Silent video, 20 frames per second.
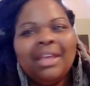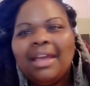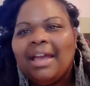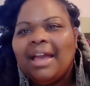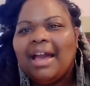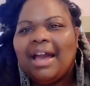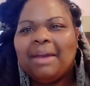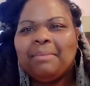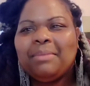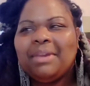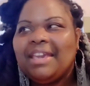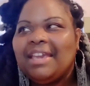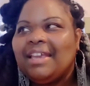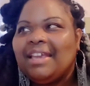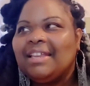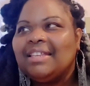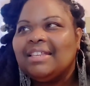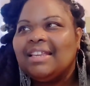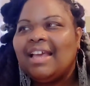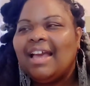I
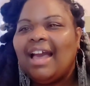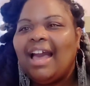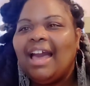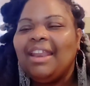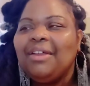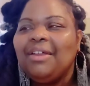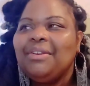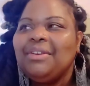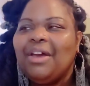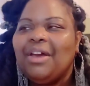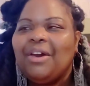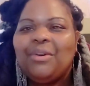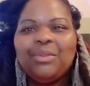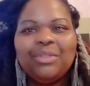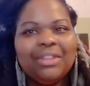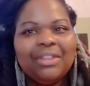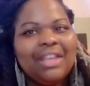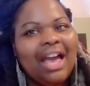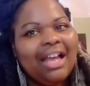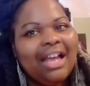mean, I don't know.
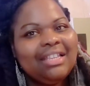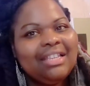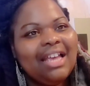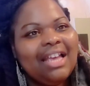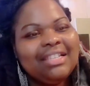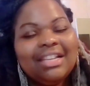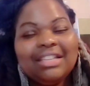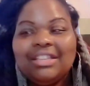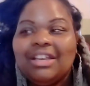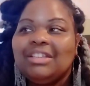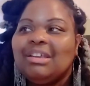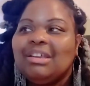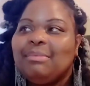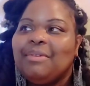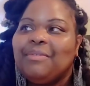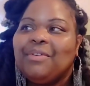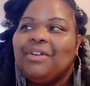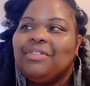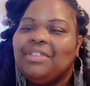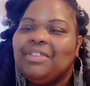As I told y'all
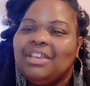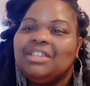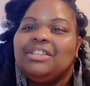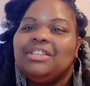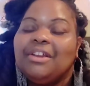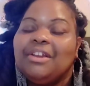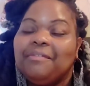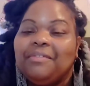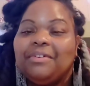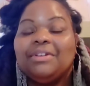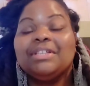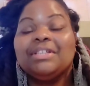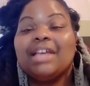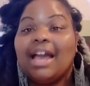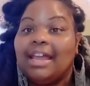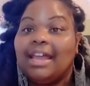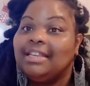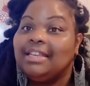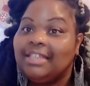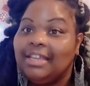before, this year feels
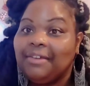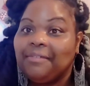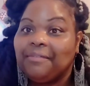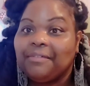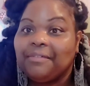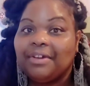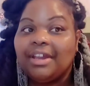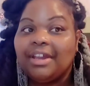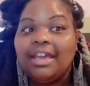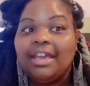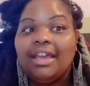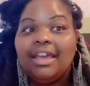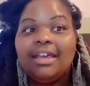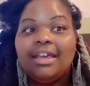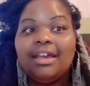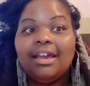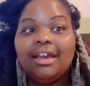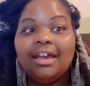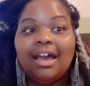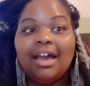kind of different.
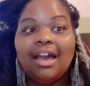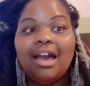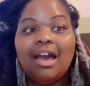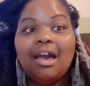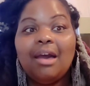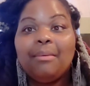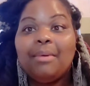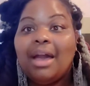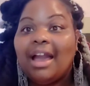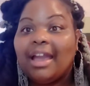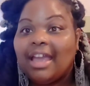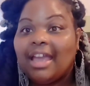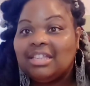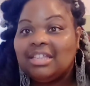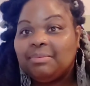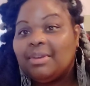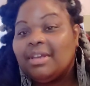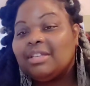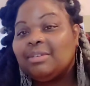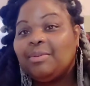I guess
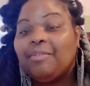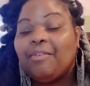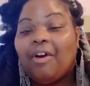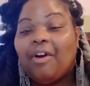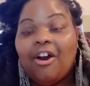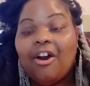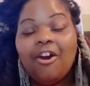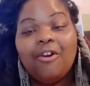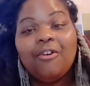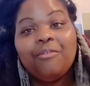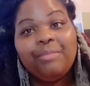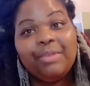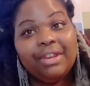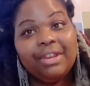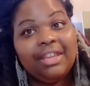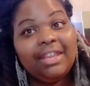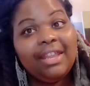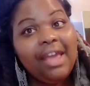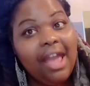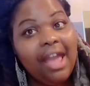because we've all been in
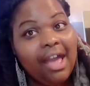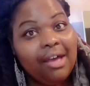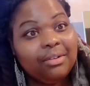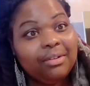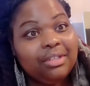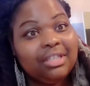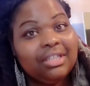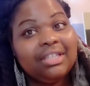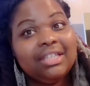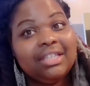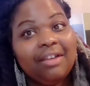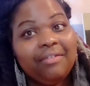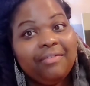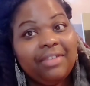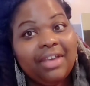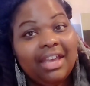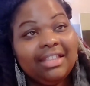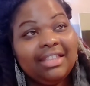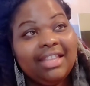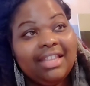the house and stuff
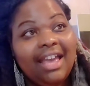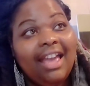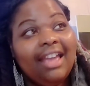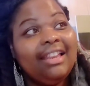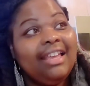like that.